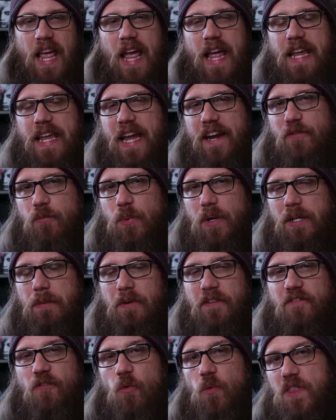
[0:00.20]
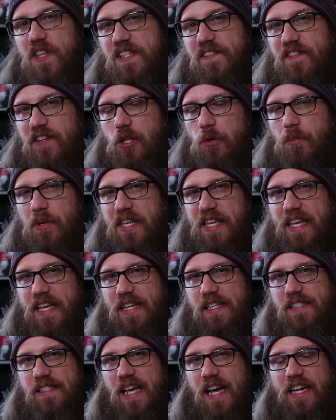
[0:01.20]
Hey everybody, before this video
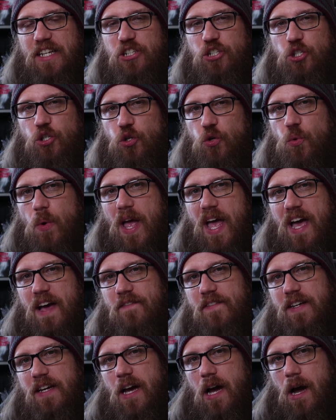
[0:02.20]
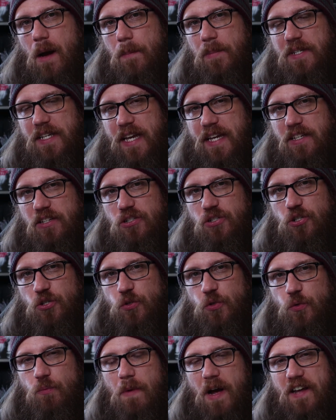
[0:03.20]
begins, I do have an update
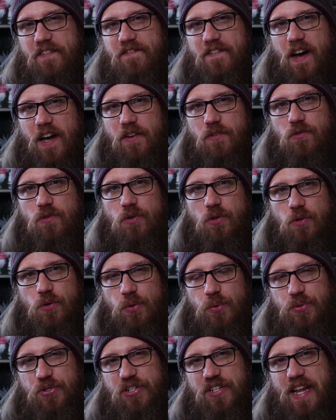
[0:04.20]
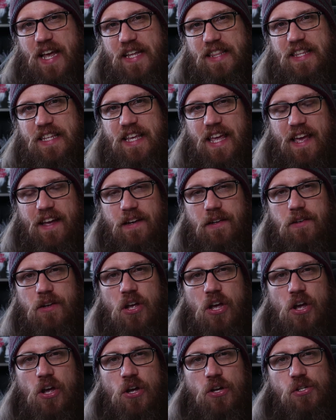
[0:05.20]
to my final conclusion at the end.
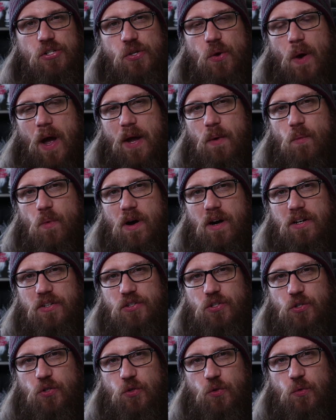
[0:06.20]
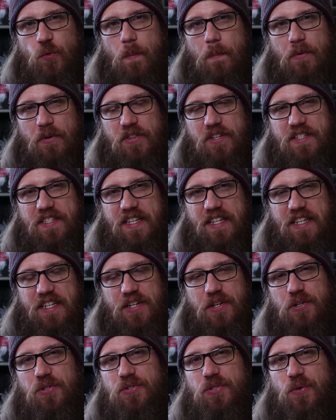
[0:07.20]
So I want to put this in
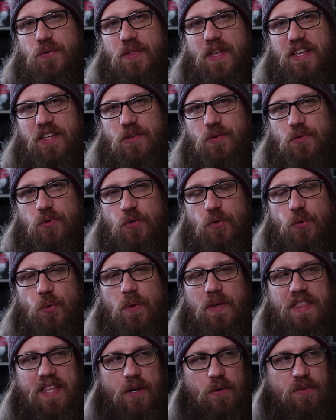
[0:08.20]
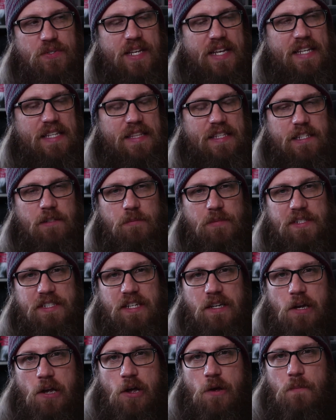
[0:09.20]
here so that you knew there was a little bit
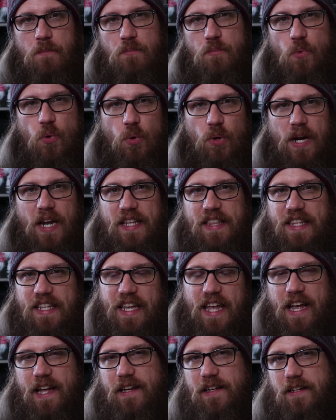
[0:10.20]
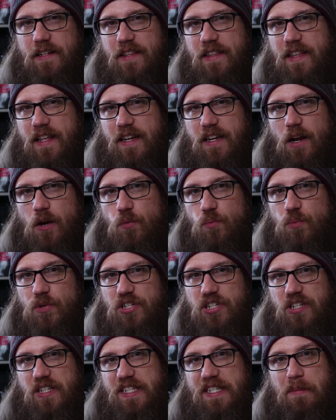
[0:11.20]
more at the end than
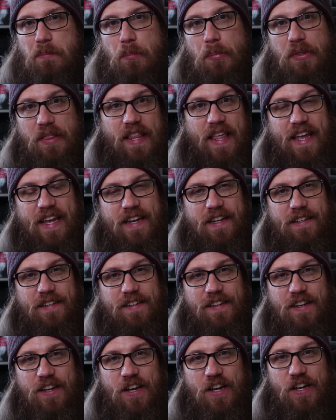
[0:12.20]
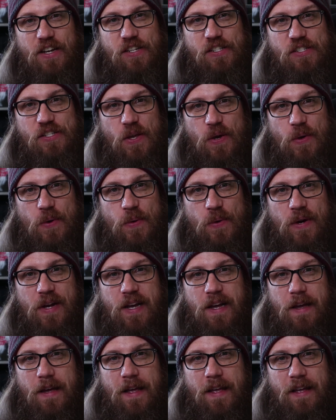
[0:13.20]
originally planned. So
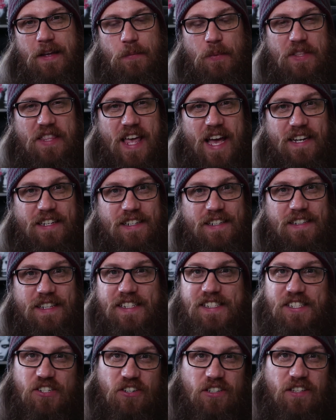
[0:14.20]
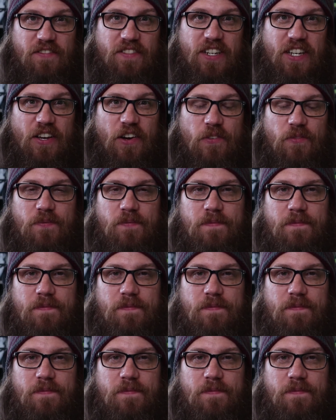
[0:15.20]
with that, let's start the video.